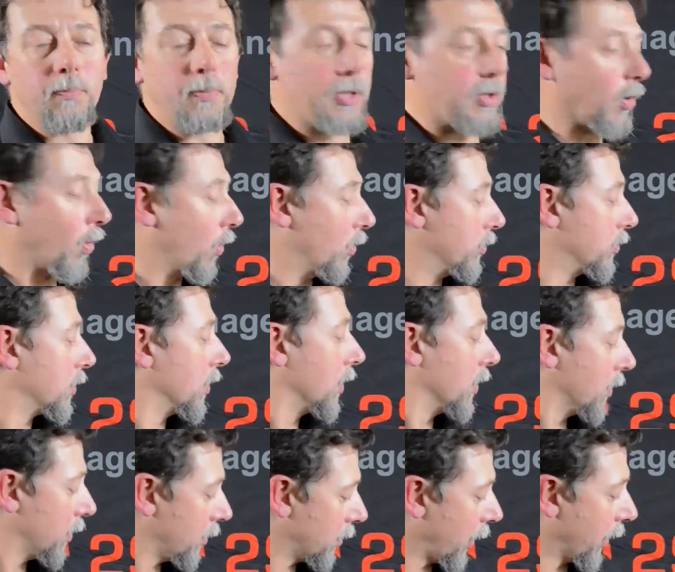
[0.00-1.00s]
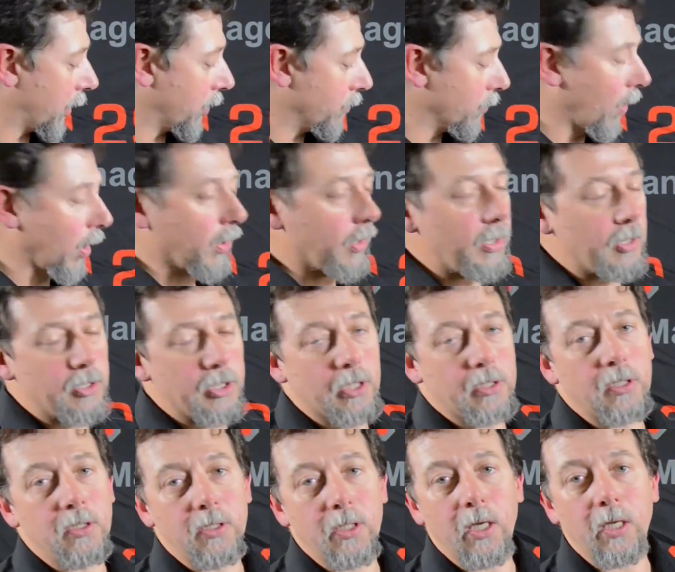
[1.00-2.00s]
because they can run the
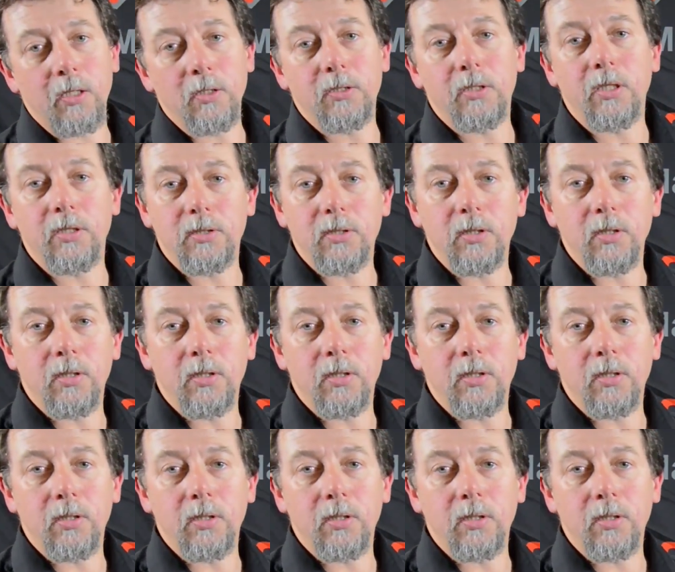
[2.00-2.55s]
injector down and test it